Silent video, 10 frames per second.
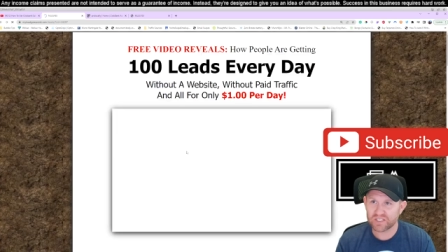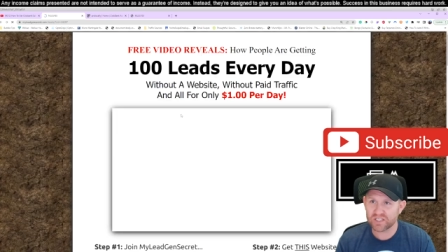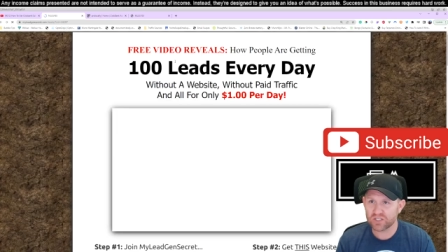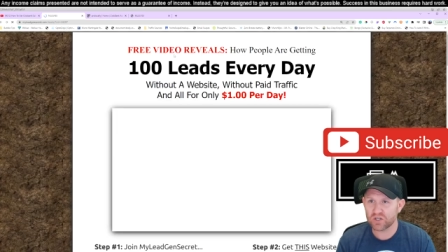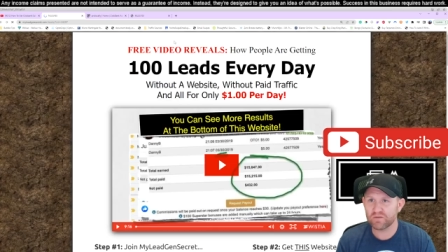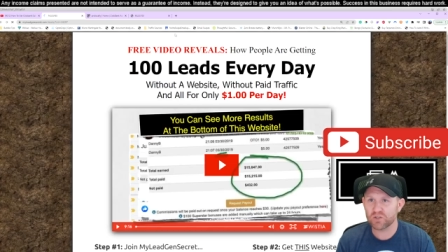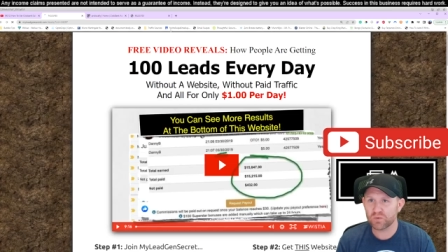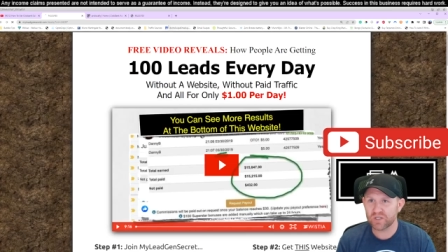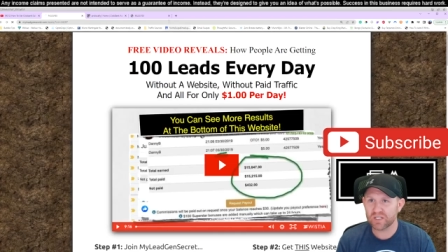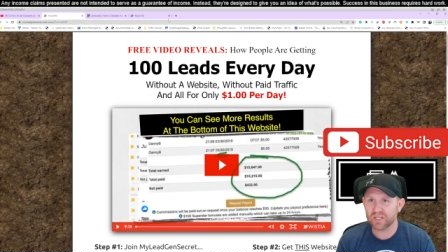is the service.
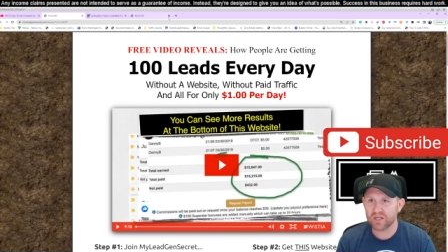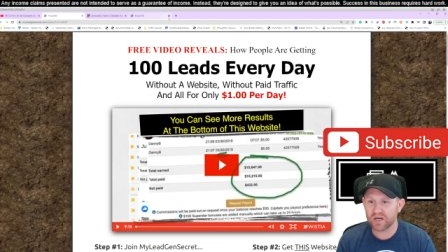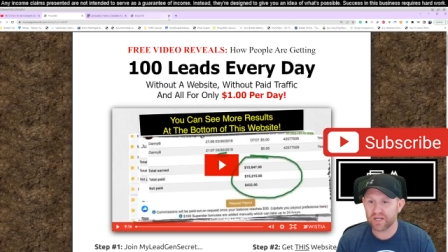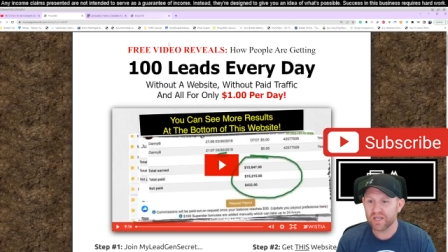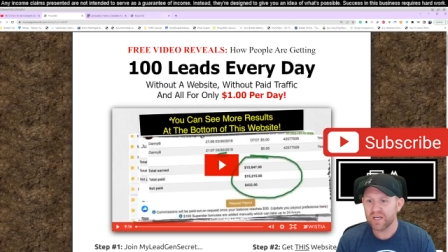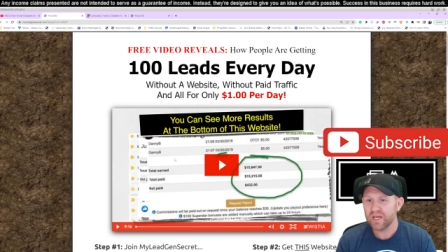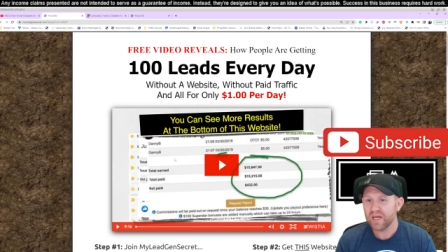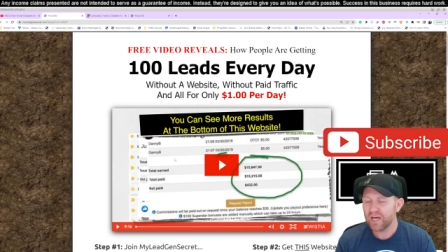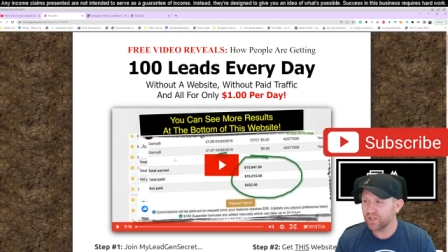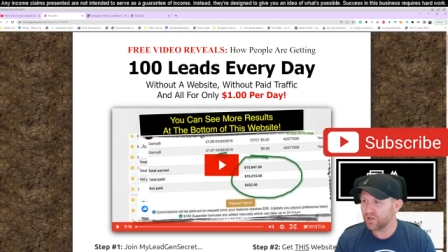When you click on it,
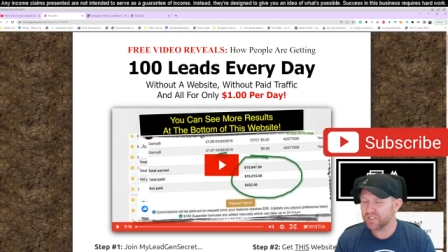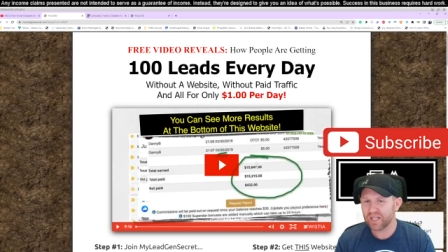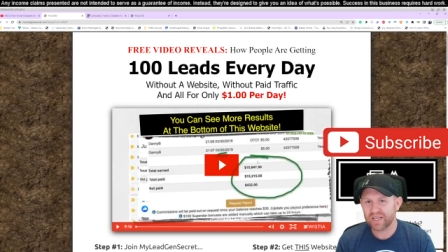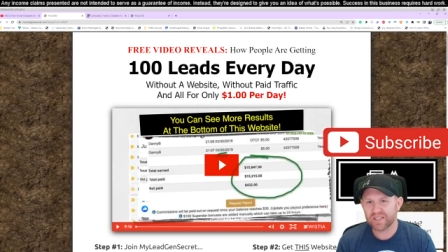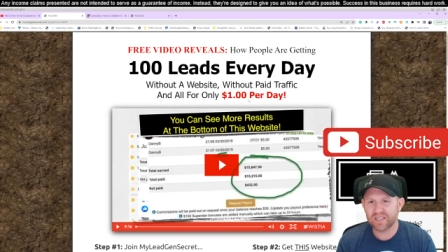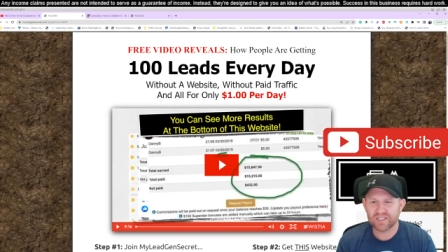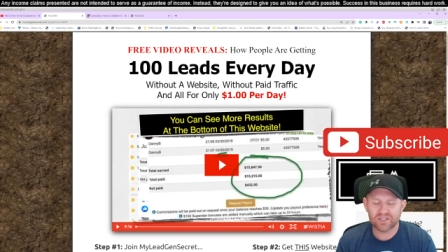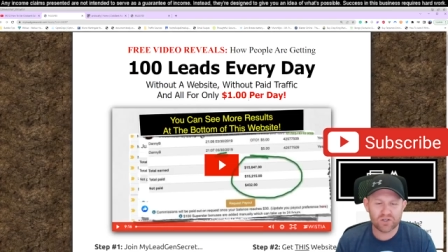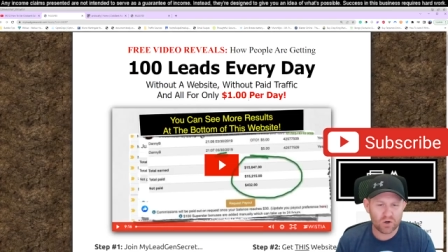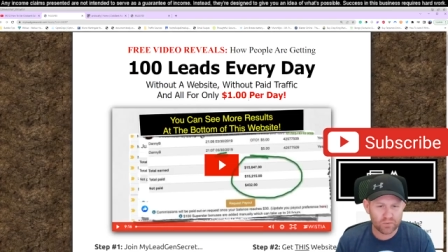it looks like this.
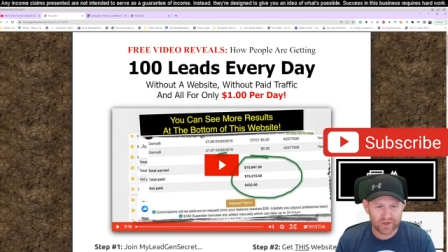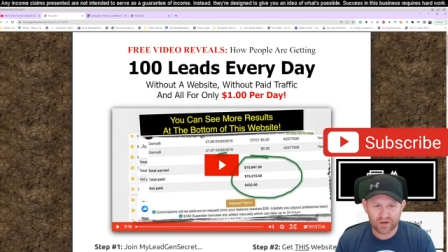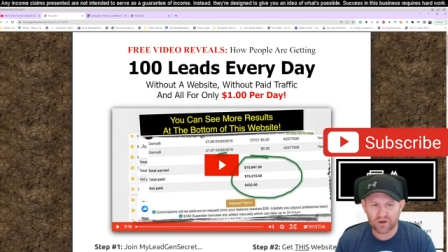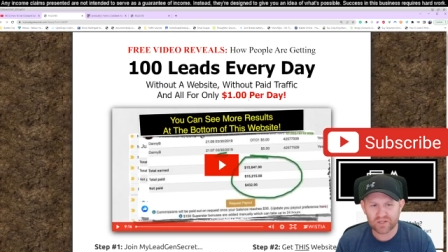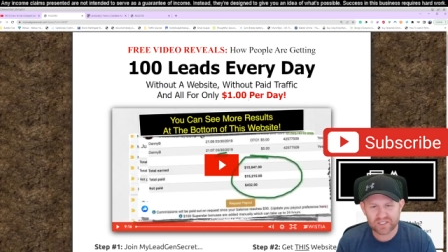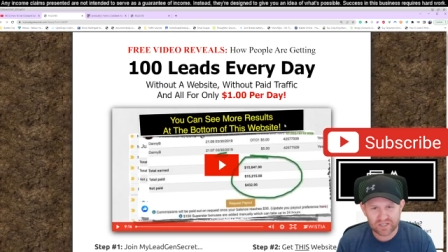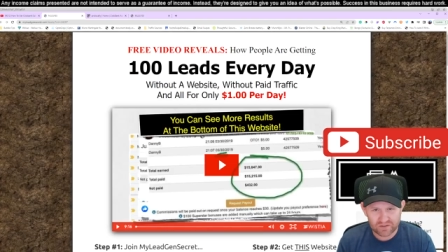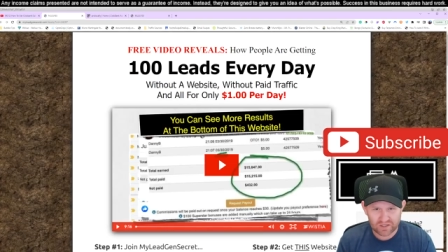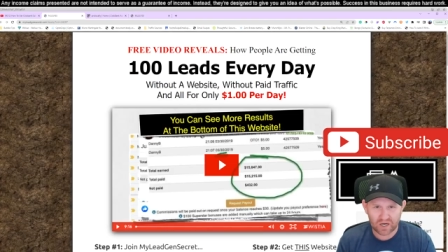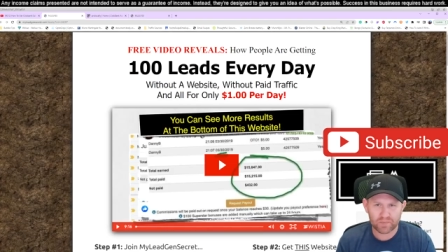Don't read all the
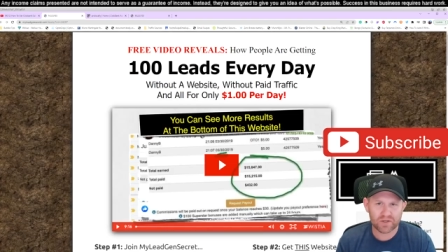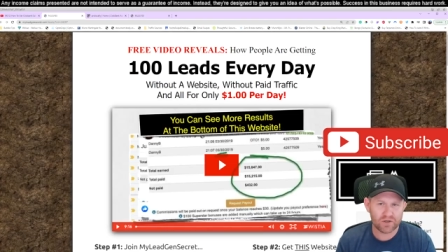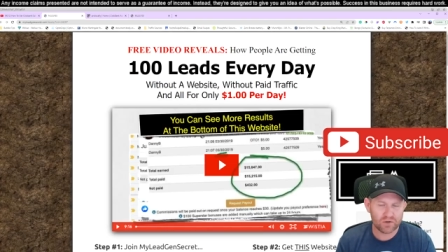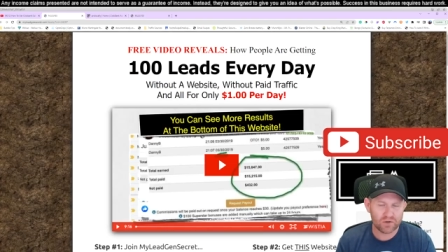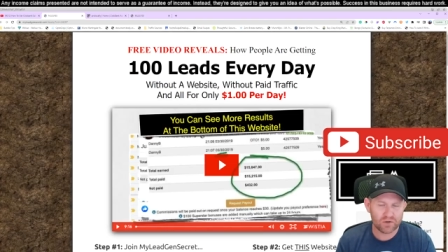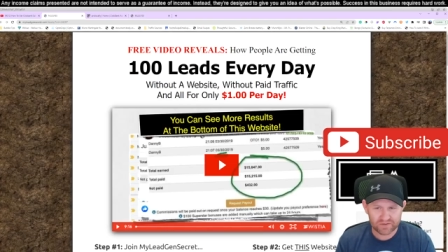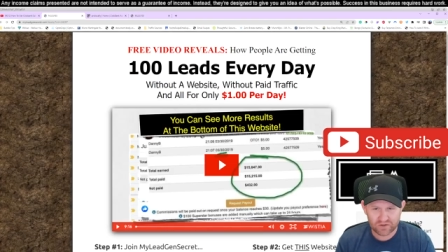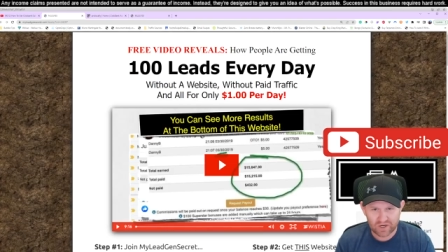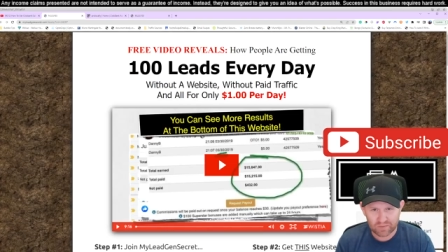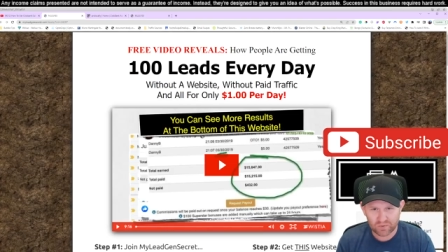sales copy. No one gives a
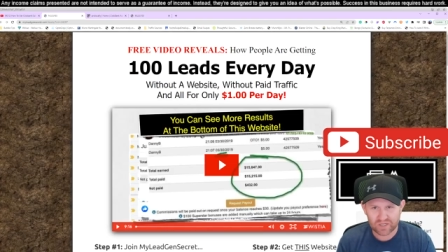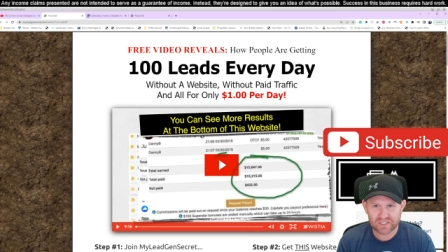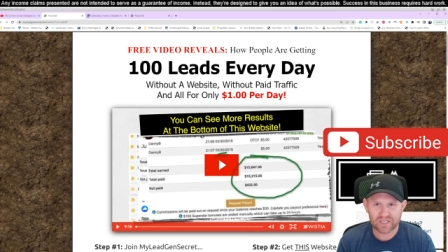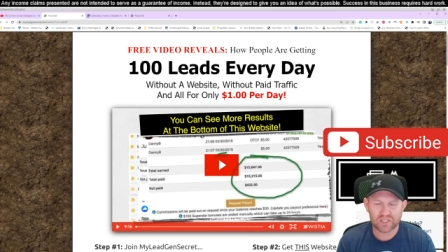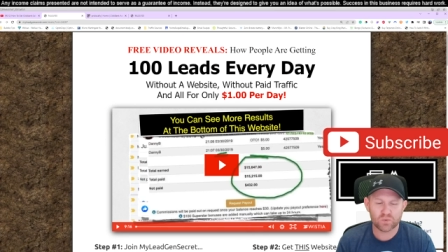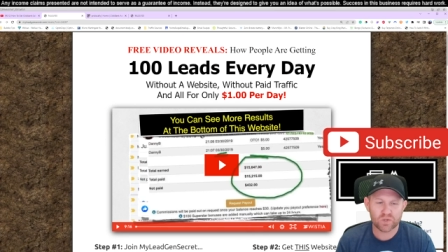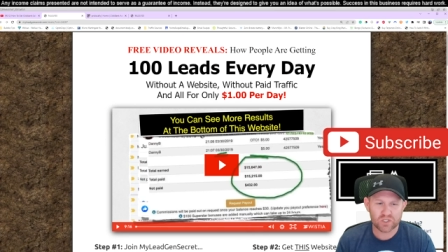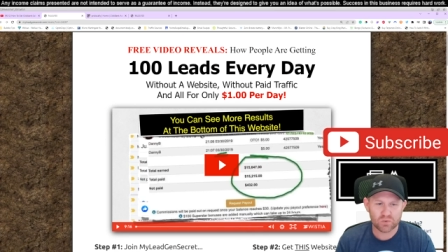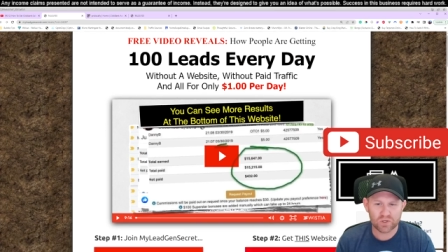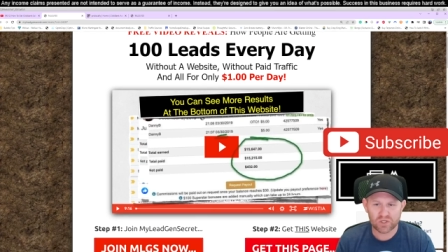crap what it says. We
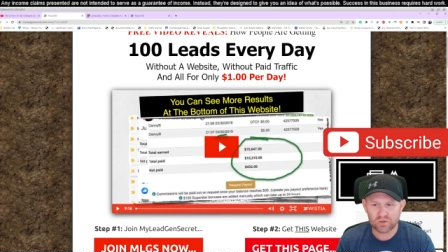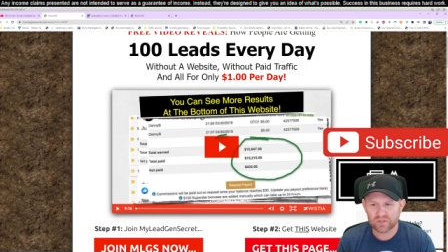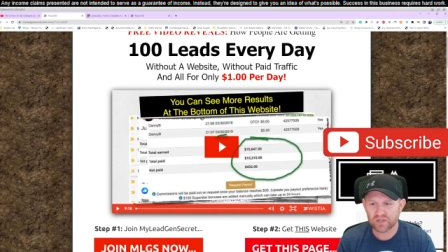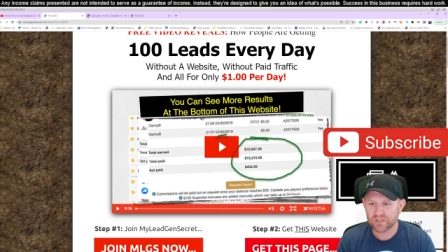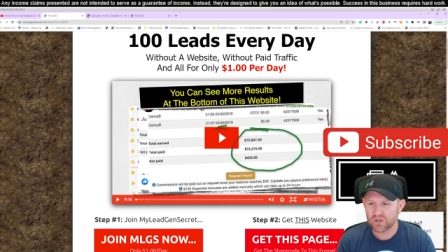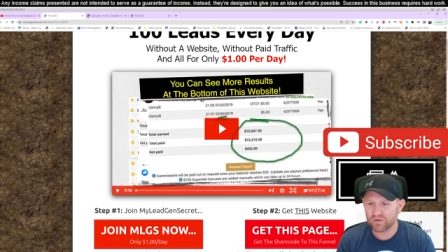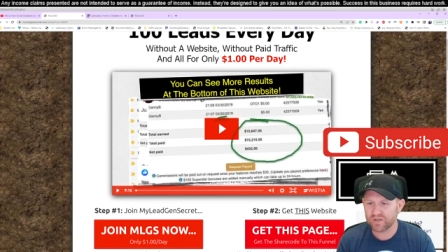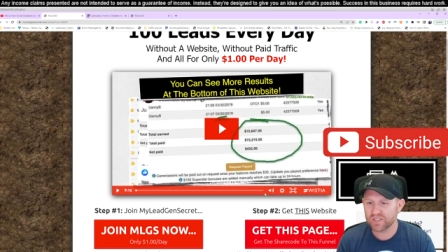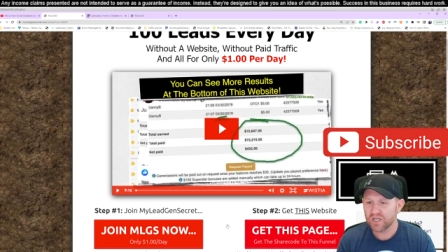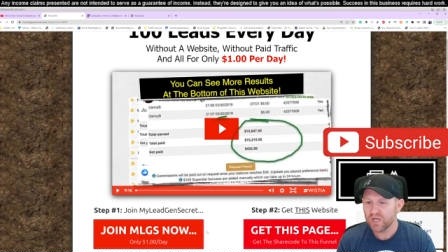just want to use their
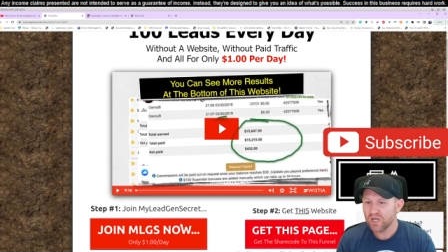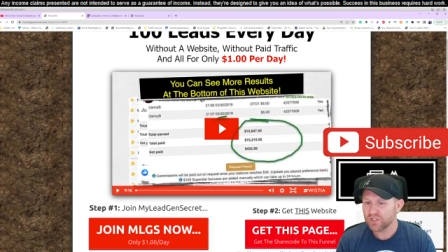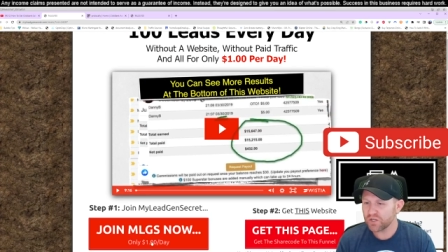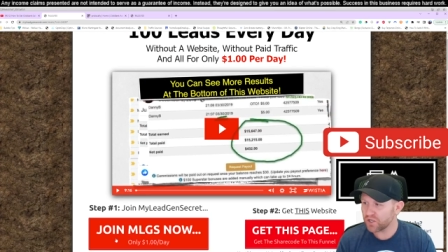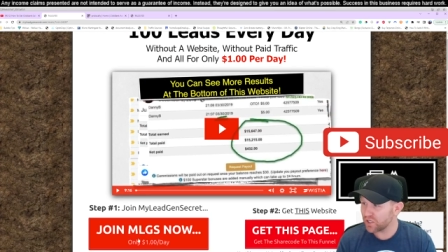service. So you're